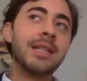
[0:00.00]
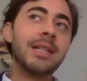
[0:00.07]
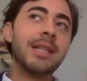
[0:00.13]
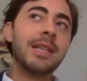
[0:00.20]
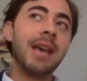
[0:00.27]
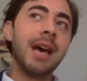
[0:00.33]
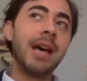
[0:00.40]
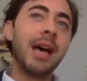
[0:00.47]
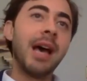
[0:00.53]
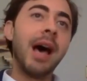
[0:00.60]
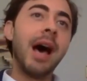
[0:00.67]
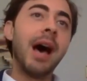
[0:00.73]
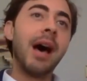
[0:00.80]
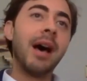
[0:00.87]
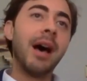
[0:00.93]
yeah,
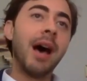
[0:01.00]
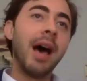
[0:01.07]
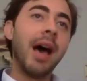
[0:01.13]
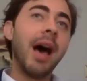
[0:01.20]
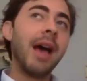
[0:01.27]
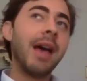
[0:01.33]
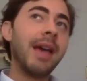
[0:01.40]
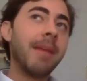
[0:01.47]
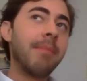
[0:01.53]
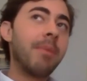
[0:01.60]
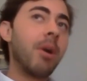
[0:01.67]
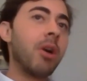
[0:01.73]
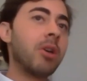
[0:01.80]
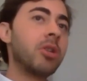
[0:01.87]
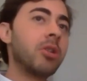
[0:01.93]
I, I am
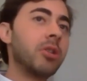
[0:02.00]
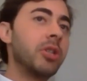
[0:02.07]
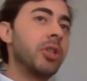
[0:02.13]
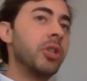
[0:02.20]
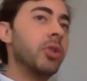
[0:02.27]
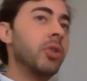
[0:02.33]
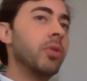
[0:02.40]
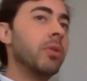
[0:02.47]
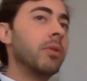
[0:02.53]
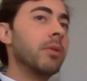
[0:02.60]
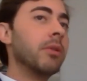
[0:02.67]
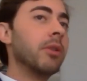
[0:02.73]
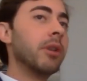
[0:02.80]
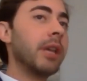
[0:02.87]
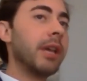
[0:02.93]
partial to
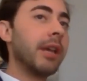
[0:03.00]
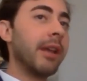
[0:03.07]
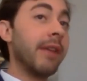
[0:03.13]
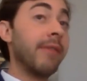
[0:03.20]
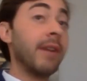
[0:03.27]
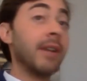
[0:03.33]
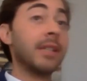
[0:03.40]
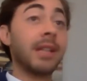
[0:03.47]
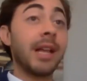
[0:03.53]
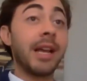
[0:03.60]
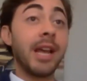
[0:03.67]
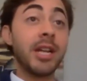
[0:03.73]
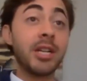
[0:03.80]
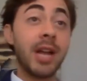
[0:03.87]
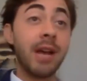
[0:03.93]
looking at advanced
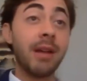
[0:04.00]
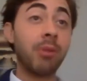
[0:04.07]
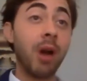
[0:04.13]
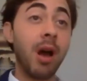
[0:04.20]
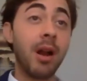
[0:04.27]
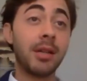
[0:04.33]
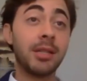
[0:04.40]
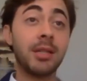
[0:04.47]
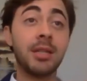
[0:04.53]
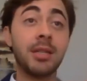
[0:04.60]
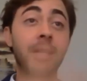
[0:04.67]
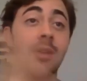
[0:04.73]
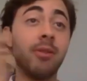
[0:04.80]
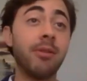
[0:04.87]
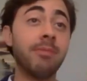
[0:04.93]
glycation end products and
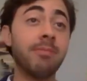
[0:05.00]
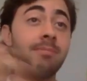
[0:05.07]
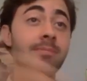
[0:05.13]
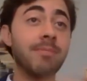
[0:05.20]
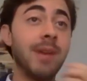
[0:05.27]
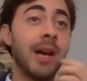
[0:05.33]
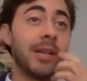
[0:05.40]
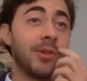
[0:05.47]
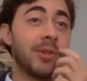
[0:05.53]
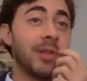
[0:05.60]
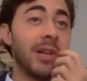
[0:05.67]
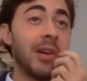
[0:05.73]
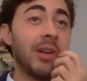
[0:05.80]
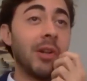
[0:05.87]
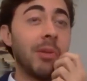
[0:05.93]
these other
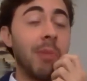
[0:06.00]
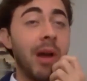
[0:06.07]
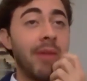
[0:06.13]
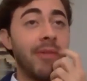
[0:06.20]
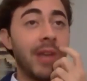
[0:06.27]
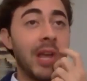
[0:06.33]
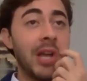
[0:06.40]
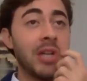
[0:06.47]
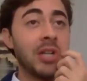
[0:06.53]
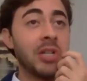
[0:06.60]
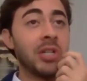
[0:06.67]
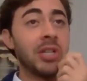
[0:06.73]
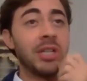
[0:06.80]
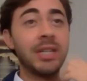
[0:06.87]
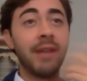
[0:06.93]
extracellular
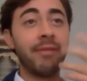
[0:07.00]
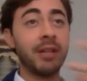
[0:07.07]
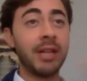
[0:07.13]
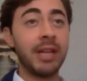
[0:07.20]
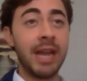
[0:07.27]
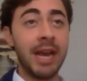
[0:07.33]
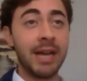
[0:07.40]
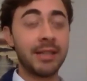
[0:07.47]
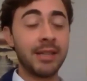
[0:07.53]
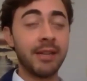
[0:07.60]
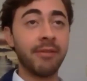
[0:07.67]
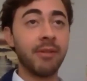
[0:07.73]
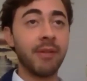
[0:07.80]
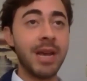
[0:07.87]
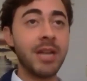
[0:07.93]
modifications that definitely enhance
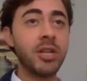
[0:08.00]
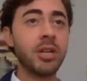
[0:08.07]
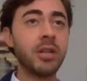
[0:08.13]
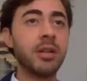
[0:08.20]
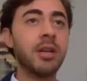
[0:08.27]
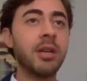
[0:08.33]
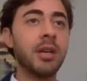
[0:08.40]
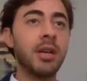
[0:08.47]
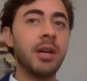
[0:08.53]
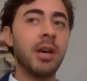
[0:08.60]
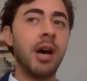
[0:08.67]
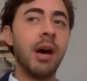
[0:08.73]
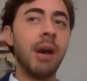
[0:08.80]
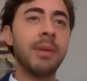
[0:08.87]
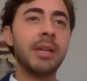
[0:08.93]
inflammation.
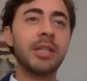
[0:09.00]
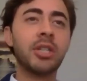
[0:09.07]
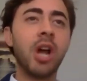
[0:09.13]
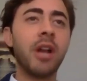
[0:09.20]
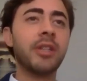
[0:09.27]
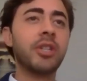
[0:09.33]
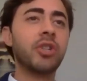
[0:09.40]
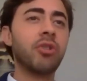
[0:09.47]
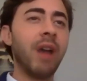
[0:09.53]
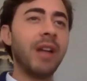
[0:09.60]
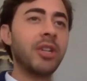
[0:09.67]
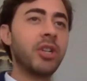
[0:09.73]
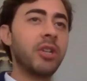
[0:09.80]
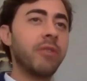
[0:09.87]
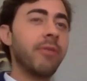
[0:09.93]
Um, it's not a
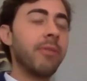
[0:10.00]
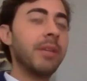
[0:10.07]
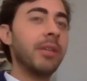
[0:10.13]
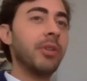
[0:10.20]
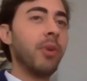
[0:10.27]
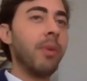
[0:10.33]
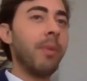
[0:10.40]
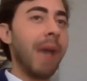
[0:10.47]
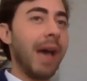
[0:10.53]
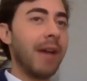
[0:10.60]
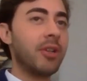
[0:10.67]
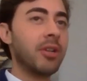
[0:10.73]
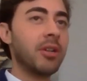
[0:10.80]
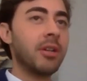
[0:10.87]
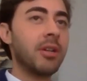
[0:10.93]
stretch for me to
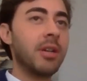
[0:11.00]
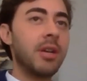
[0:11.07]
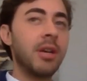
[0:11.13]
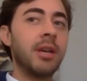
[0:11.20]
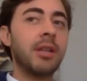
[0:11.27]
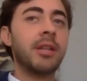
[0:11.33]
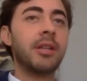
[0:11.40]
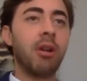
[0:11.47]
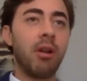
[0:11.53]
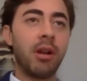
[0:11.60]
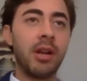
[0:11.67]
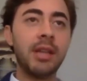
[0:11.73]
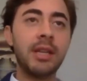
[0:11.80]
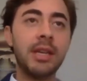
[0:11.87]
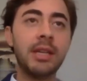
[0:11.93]
imagine that
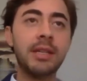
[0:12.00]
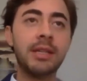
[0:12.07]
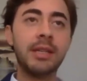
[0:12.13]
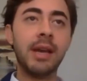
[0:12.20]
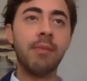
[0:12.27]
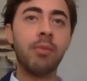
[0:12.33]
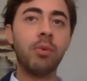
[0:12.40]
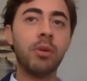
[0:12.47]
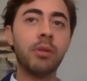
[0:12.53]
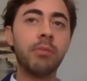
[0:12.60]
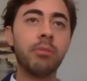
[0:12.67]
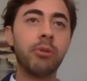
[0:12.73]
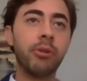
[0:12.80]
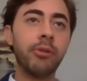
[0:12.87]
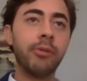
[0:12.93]
targeting the E C M will
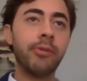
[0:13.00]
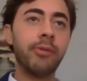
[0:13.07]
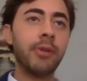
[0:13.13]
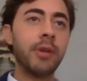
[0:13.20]
improve